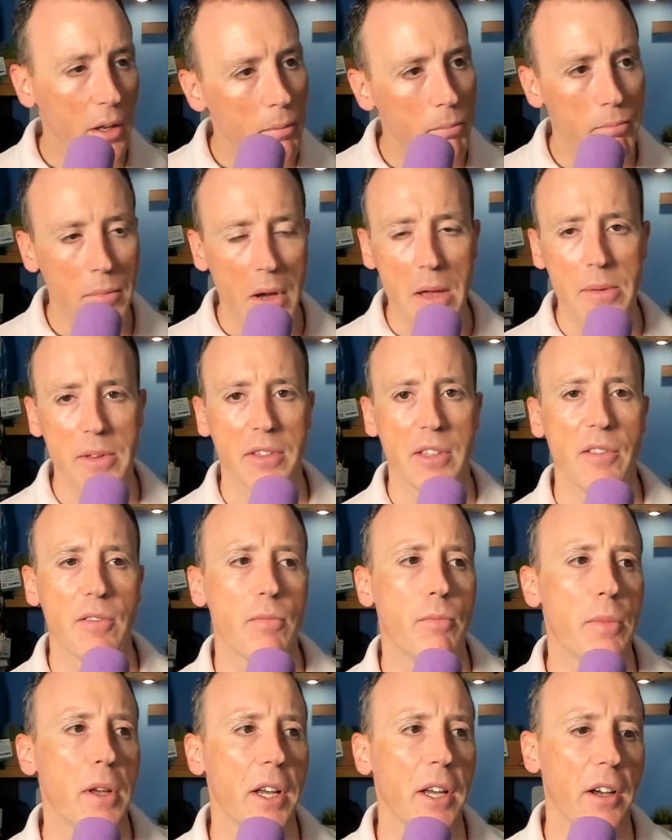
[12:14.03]
maybe it's
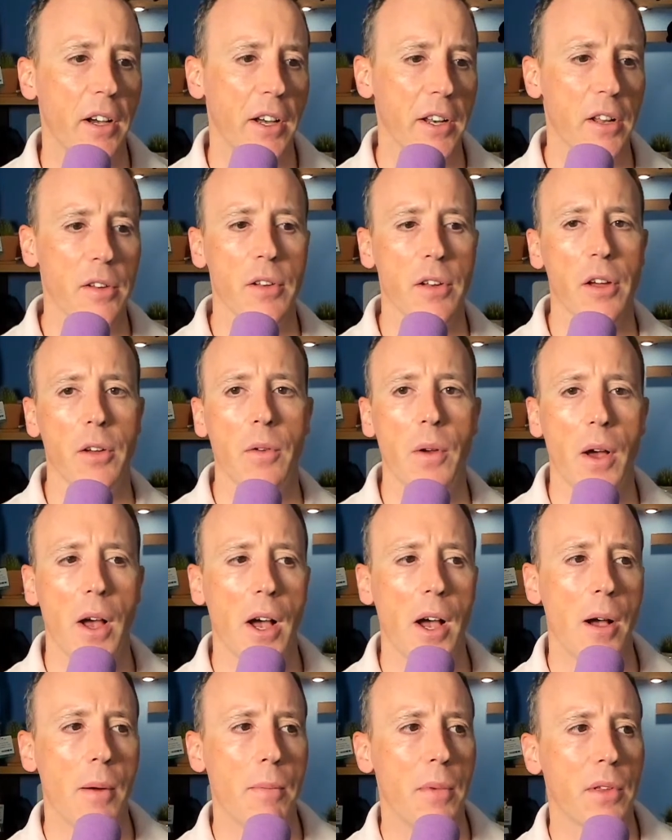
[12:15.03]
even bigger, I don't
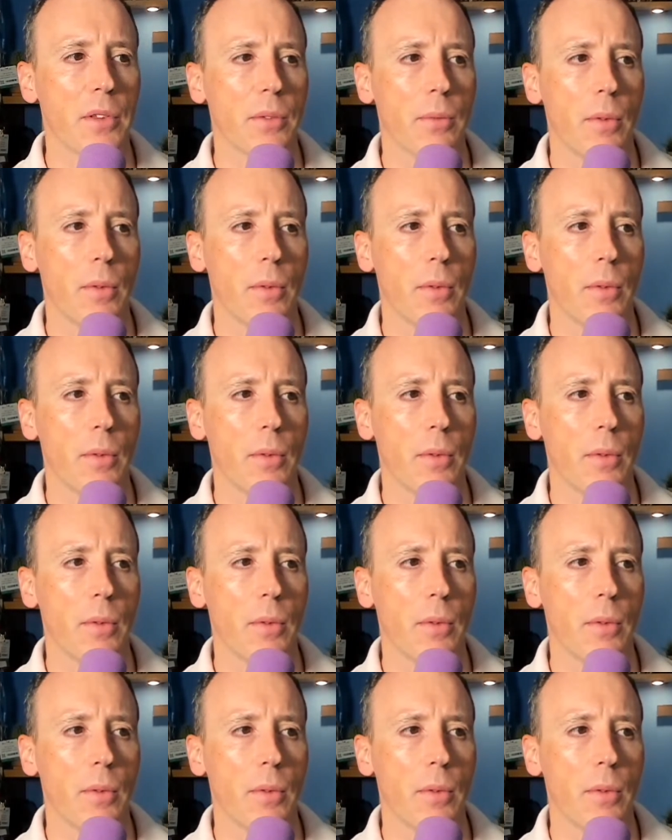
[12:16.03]
know.